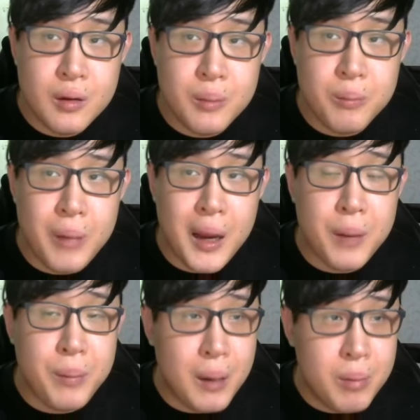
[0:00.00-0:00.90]
by
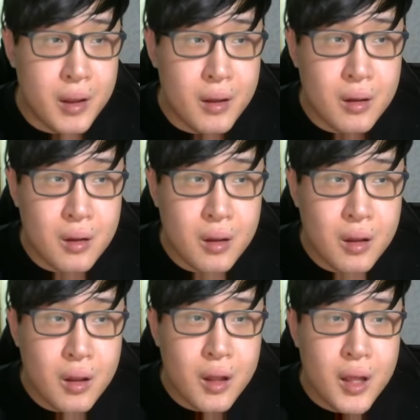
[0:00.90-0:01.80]
the public,
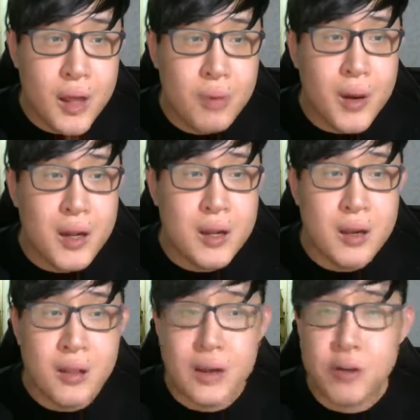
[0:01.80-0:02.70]
and what I
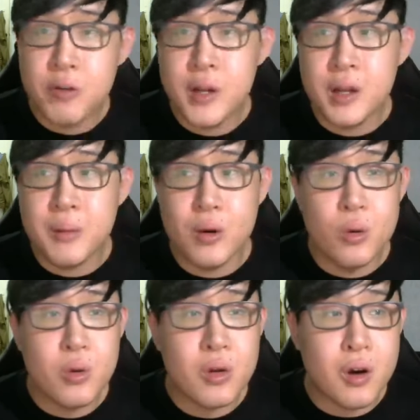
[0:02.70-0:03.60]
did is I created my
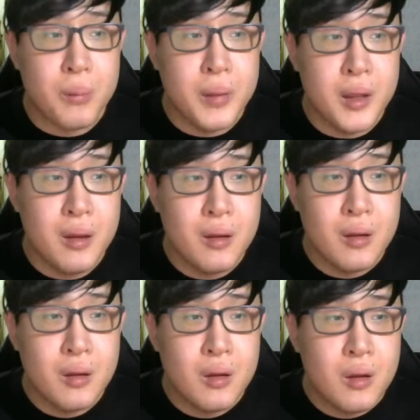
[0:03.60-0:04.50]
own copy,
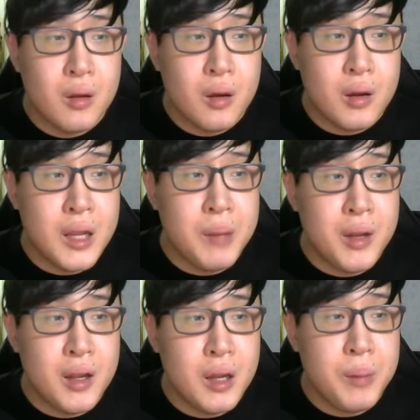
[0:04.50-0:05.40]
named
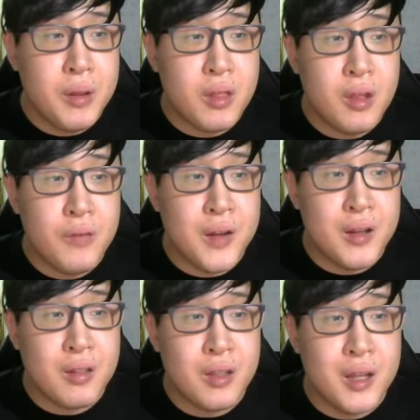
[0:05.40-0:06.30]
it DPC
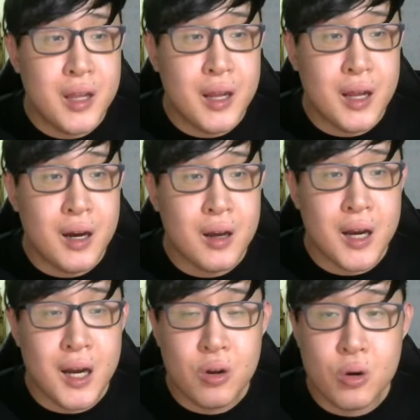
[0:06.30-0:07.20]
Fantasy Data
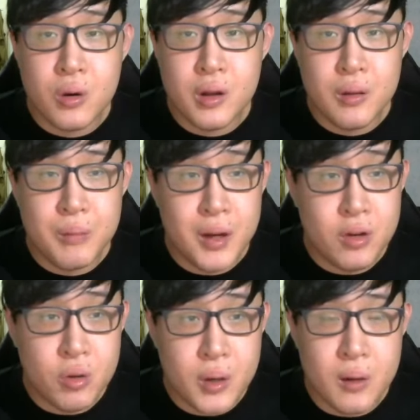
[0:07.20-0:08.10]
color coded by
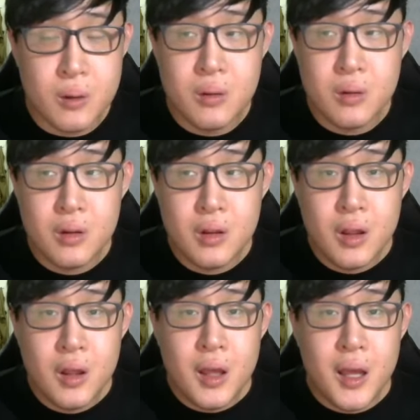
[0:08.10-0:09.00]
Joel,
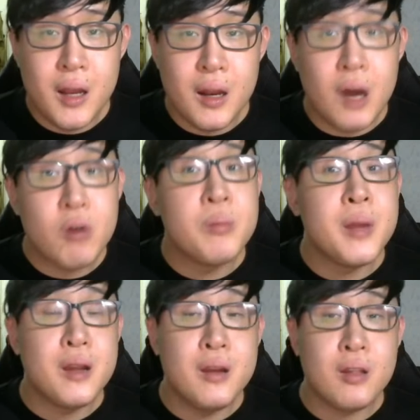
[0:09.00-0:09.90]
and I will
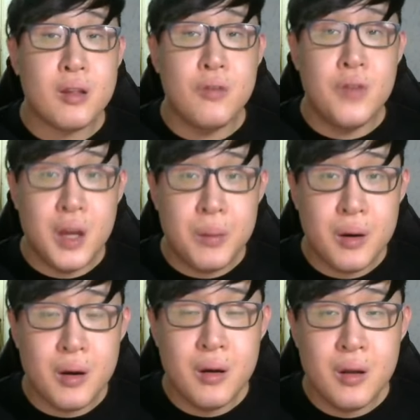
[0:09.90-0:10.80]
make this
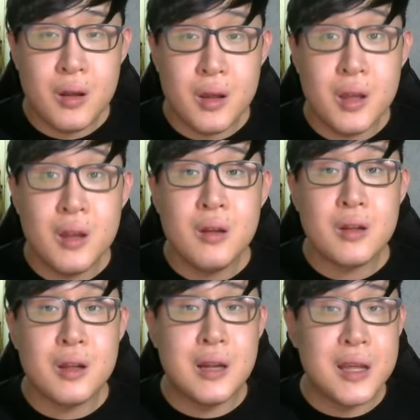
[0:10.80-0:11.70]
available in
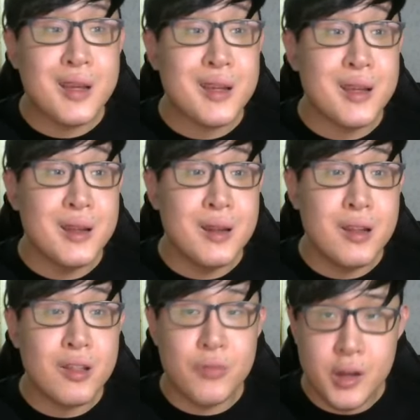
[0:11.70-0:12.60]
the link in
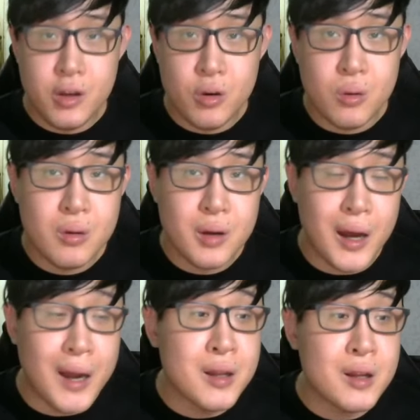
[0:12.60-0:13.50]
this video
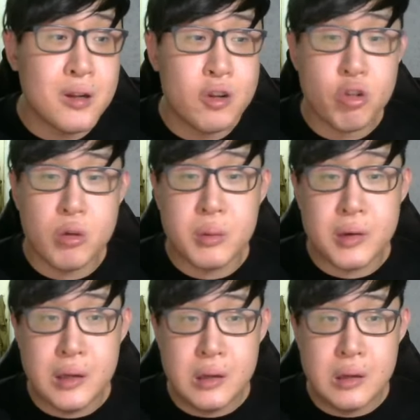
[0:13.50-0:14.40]
under the description.